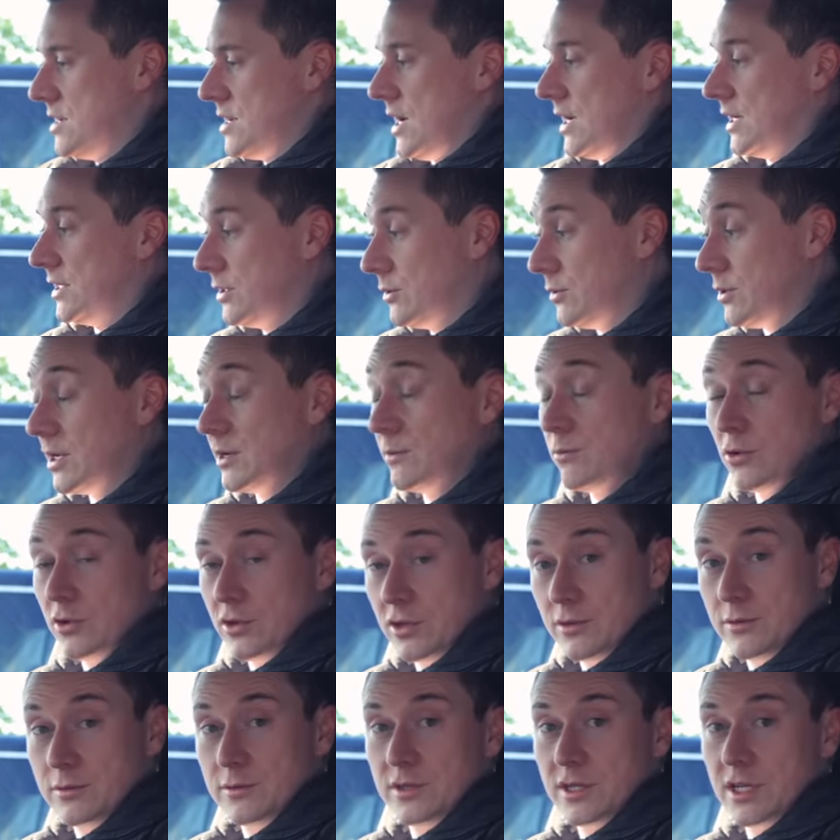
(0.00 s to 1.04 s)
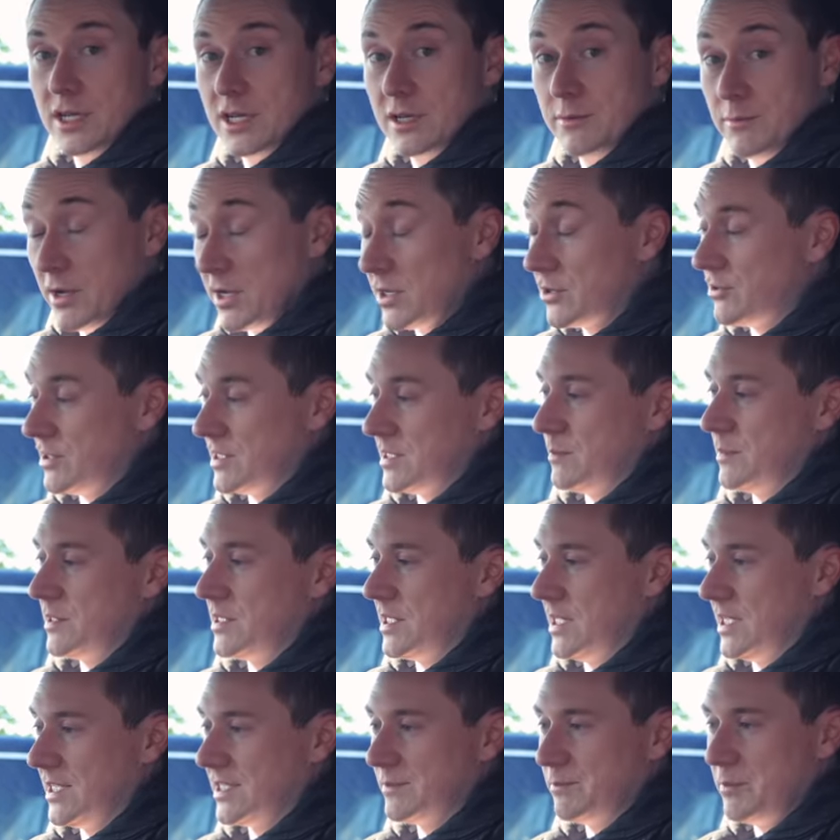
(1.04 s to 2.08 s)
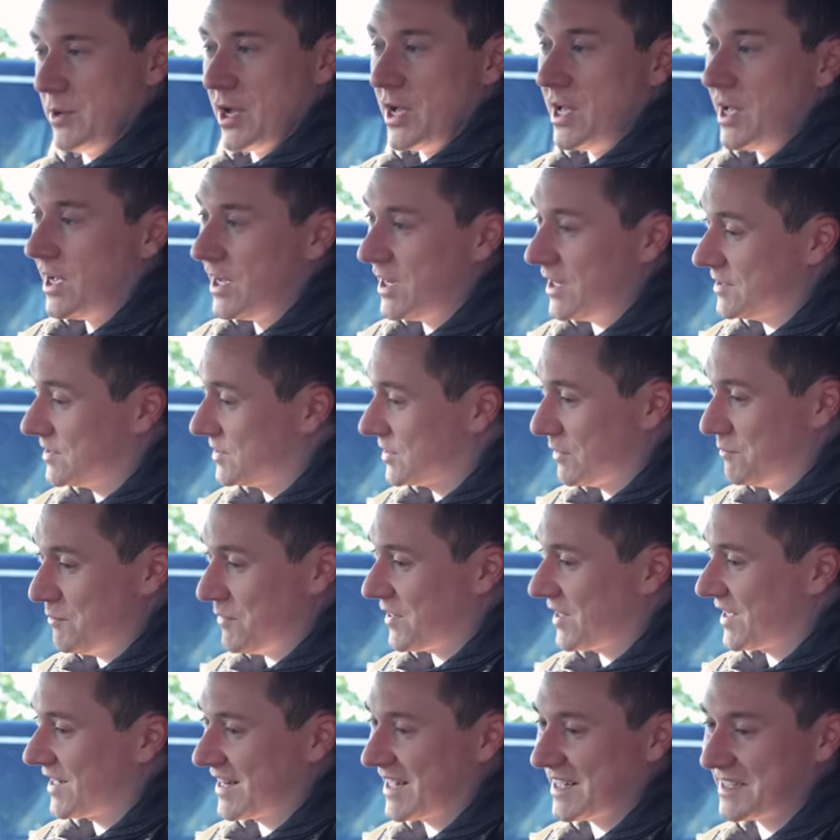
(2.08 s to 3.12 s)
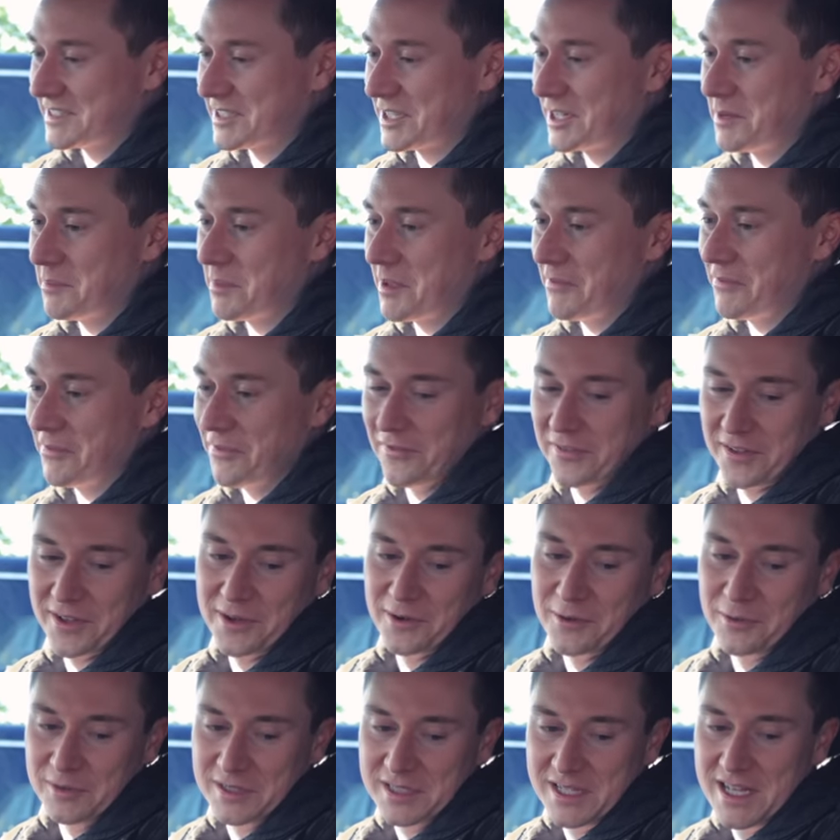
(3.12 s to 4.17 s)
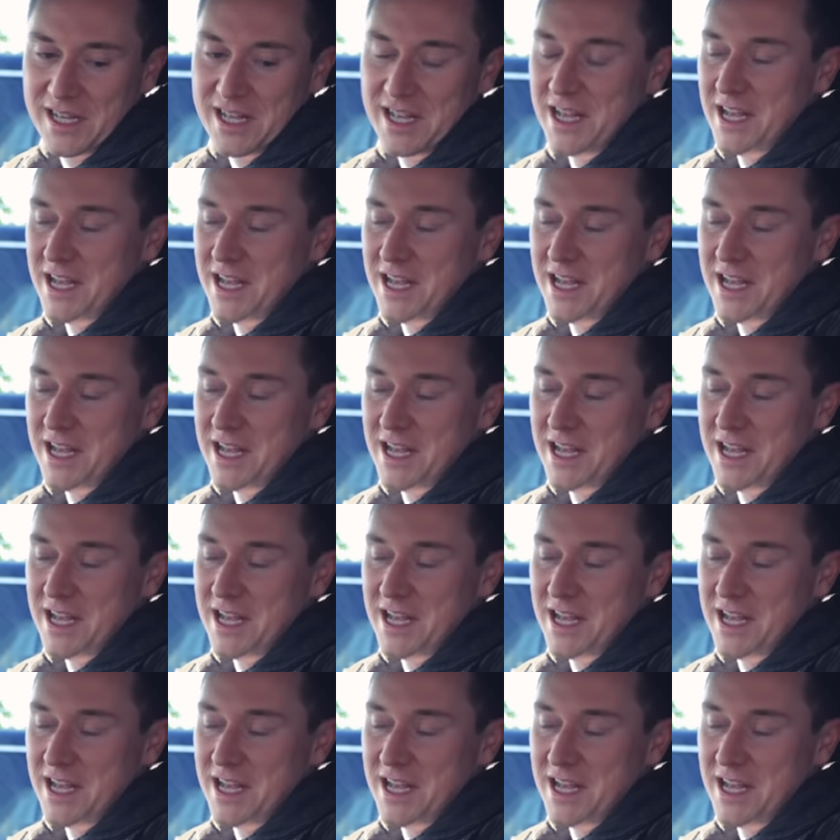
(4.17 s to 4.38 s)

I know what I want on my Christmas list, but I don't think that's going to be fulfilled.